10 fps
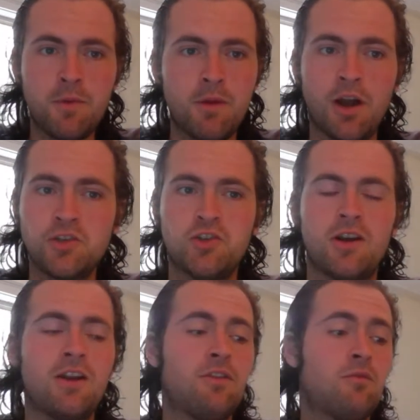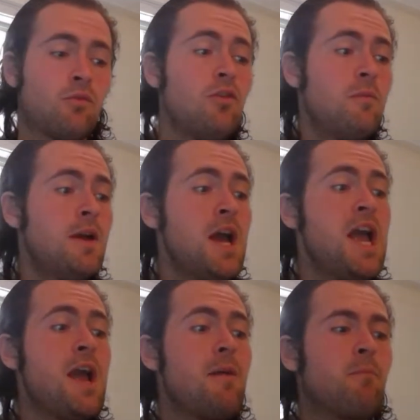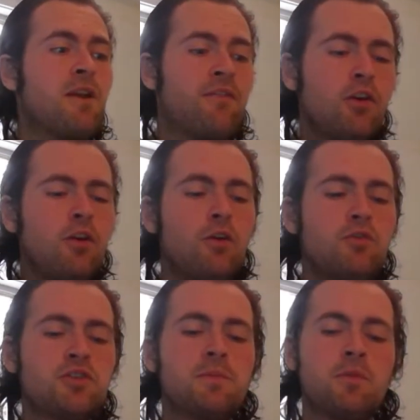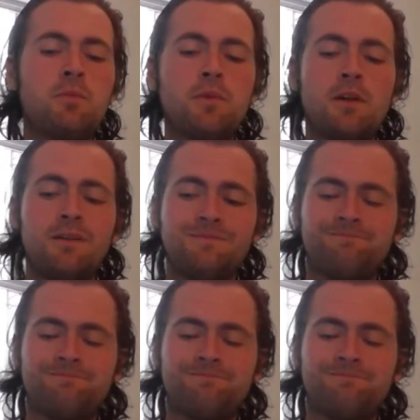be ushered out of the room. But if you're an ownership group there,